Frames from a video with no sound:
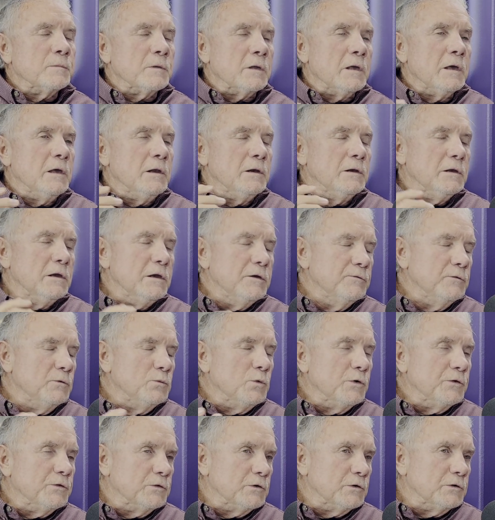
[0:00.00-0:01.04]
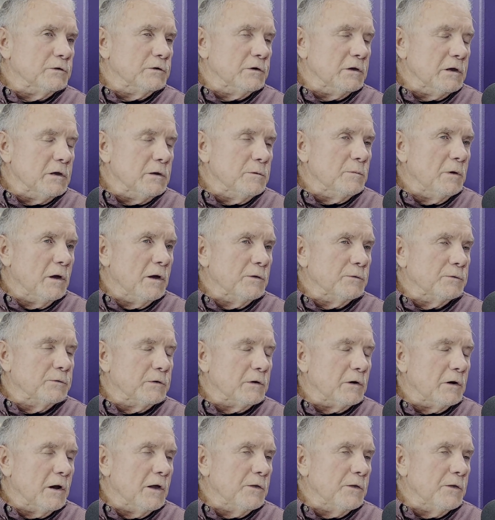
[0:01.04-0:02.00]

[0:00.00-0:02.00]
And even with your team out there,